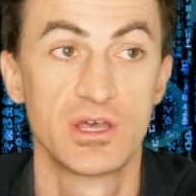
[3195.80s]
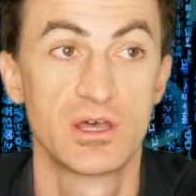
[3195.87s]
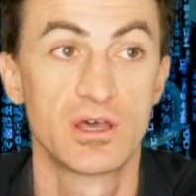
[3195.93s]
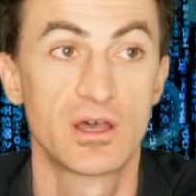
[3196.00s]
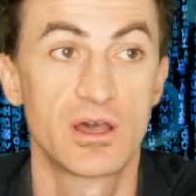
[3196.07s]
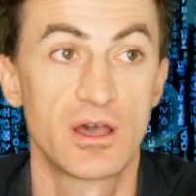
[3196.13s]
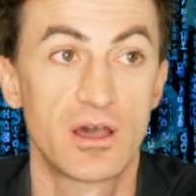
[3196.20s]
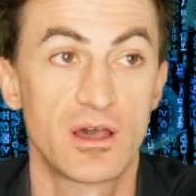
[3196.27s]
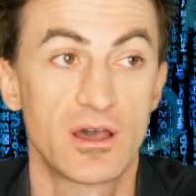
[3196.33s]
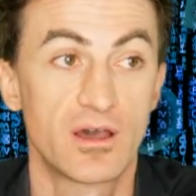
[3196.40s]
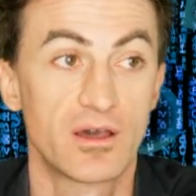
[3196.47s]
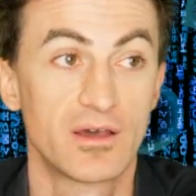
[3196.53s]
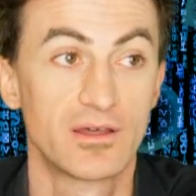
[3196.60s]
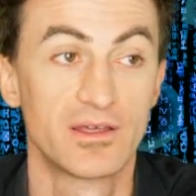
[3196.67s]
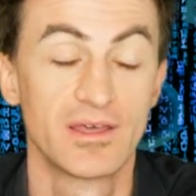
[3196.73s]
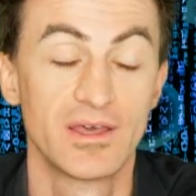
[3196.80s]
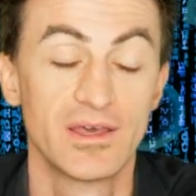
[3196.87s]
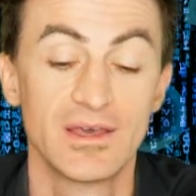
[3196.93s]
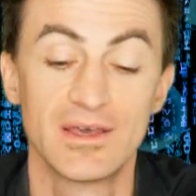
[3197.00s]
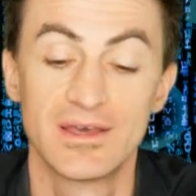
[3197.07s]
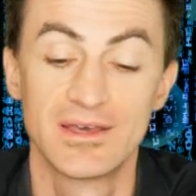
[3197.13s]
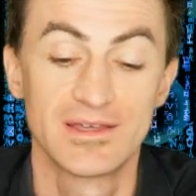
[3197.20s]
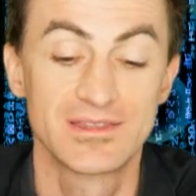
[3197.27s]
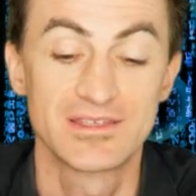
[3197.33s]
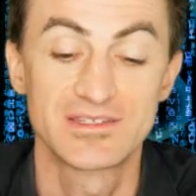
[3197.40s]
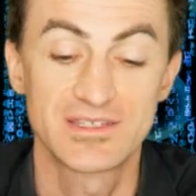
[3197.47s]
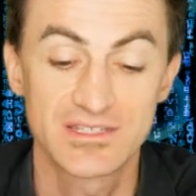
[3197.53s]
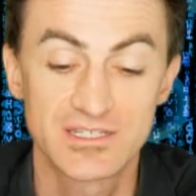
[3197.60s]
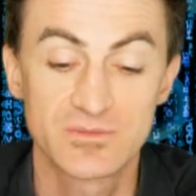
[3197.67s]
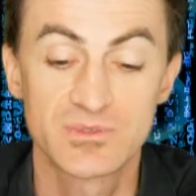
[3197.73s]
the
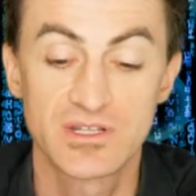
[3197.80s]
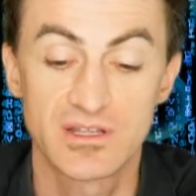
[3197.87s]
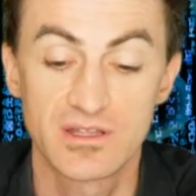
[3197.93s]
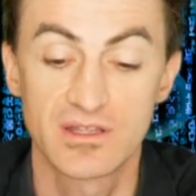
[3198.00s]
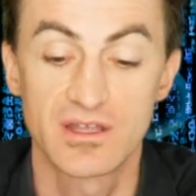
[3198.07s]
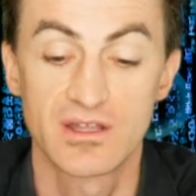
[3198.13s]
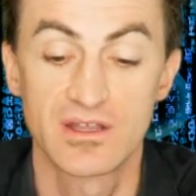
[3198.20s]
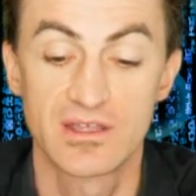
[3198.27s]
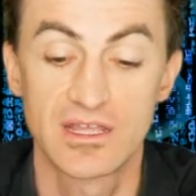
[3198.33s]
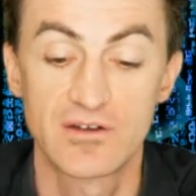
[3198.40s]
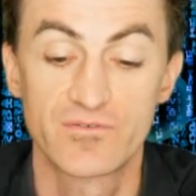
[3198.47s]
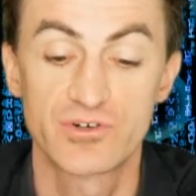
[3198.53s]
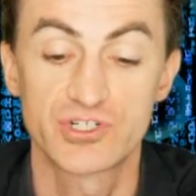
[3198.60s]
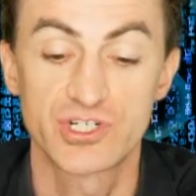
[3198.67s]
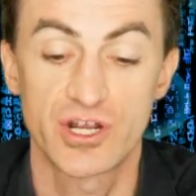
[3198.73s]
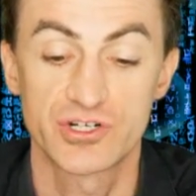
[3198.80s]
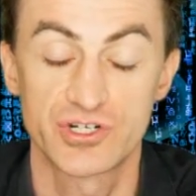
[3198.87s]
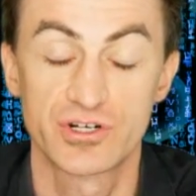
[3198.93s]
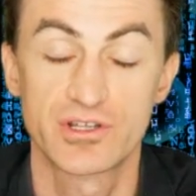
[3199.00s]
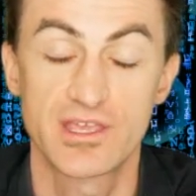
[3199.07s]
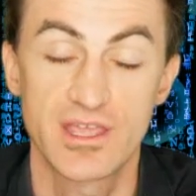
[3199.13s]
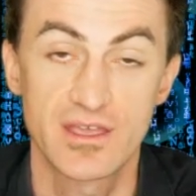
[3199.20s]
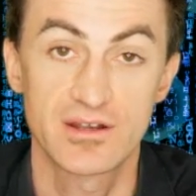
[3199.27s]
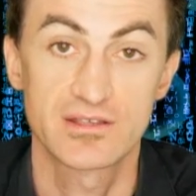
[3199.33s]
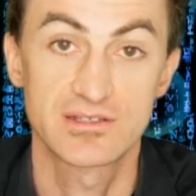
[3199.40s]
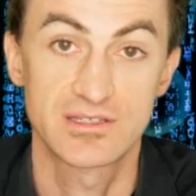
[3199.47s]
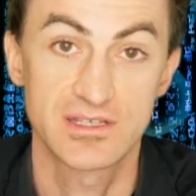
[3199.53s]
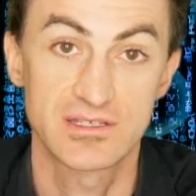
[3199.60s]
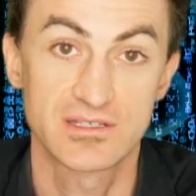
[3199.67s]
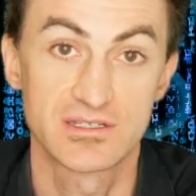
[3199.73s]
systems and the infrastructure can't
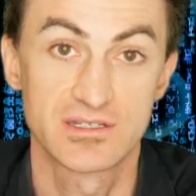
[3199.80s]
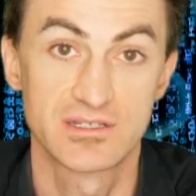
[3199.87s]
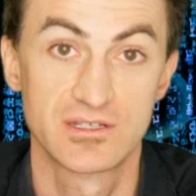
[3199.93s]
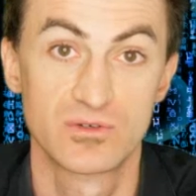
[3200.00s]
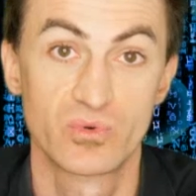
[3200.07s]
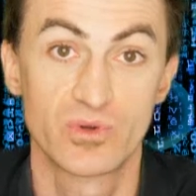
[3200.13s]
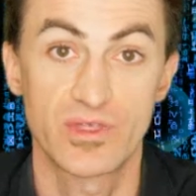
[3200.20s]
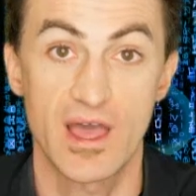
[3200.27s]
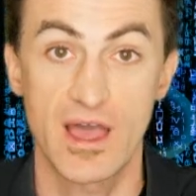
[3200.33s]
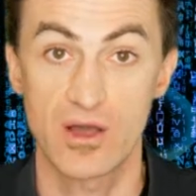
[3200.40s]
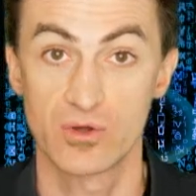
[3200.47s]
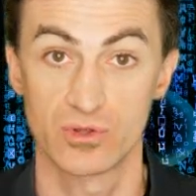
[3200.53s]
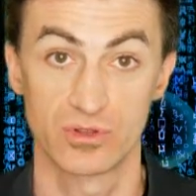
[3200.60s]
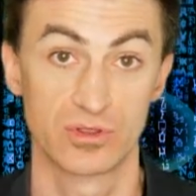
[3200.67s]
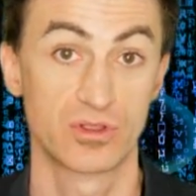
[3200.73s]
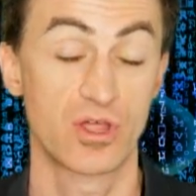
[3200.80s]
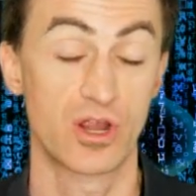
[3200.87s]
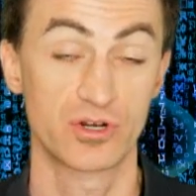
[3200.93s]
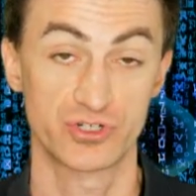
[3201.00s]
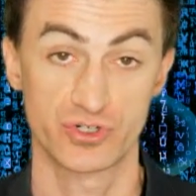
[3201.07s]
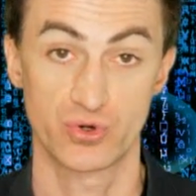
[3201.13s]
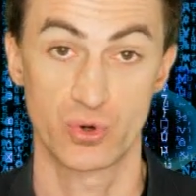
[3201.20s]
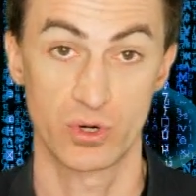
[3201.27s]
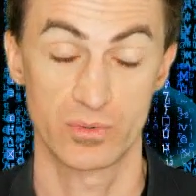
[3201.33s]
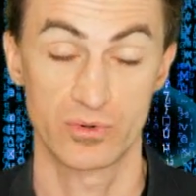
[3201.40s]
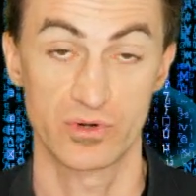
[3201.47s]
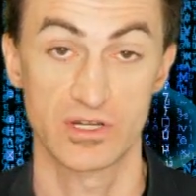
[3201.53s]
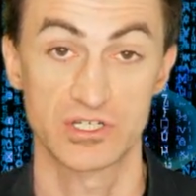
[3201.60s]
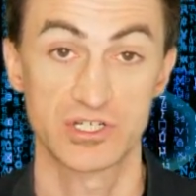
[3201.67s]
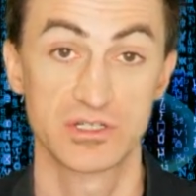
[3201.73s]
exist without larger
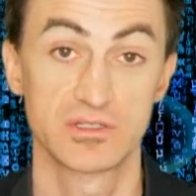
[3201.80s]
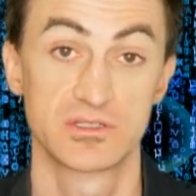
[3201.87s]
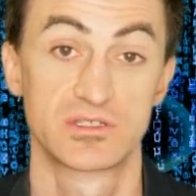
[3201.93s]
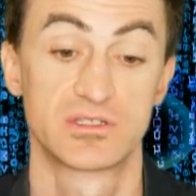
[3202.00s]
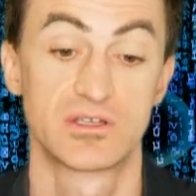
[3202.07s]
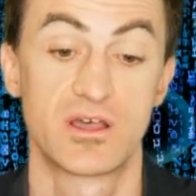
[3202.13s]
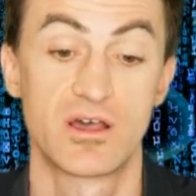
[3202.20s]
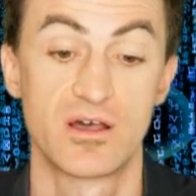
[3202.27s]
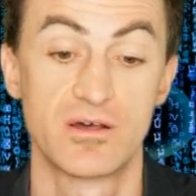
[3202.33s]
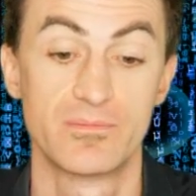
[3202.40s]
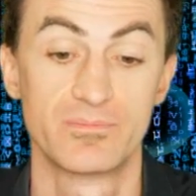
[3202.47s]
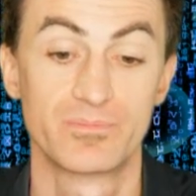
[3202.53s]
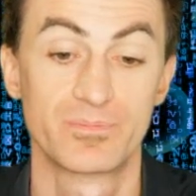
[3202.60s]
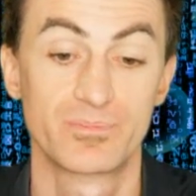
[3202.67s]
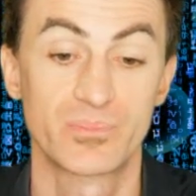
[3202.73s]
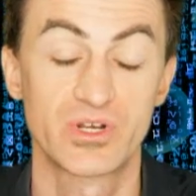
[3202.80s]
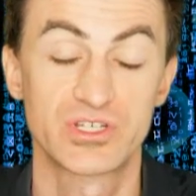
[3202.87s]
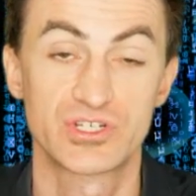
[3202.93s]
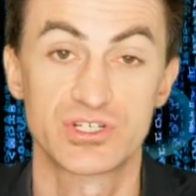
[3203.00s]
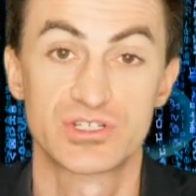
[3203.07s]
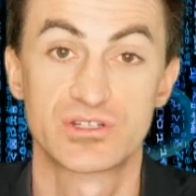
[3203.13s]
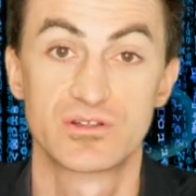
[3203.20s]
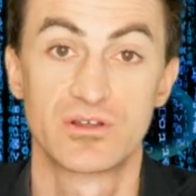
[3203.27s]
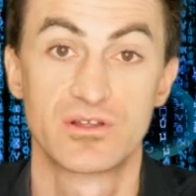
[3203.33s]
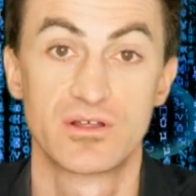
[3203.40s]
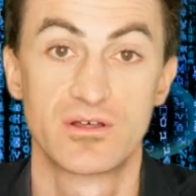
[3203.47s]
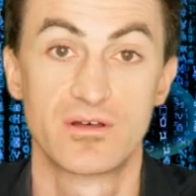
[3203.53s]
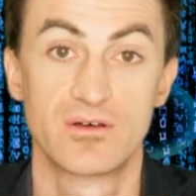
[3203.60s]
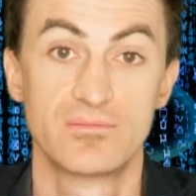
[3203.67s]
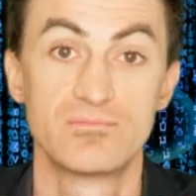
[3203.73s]
corporations, but it's just
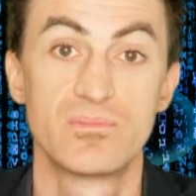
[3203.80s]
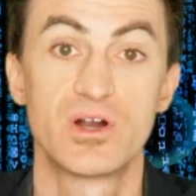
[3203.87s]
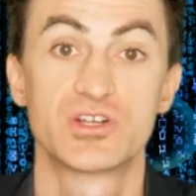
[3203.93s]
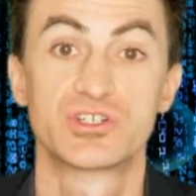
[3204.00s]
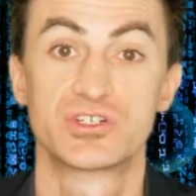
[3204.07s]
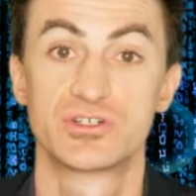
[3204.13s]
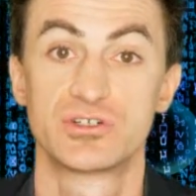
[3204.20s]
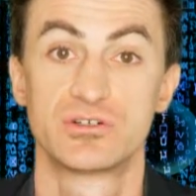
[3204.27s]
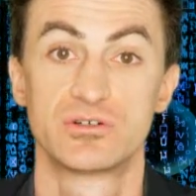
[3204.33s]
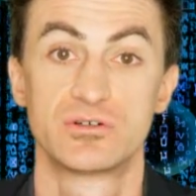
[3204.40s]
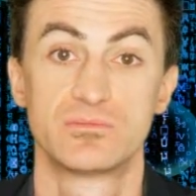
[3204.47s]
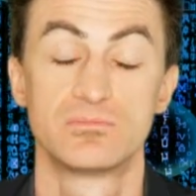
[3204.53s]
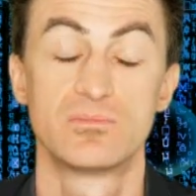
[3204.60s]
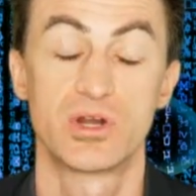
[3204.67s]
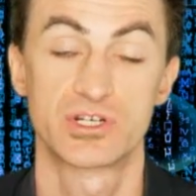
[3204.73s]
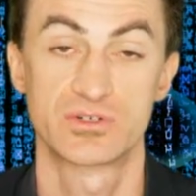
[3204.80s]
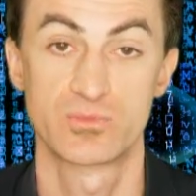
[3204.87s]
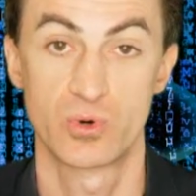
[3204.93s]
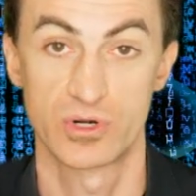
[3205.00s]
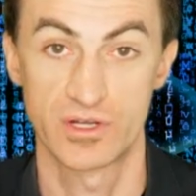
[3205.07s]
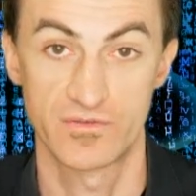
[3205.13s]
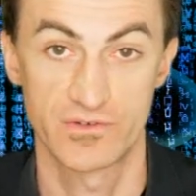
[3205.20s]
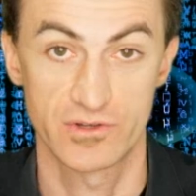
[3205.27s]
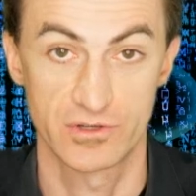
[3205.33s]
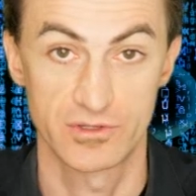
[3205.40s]
much more difficult.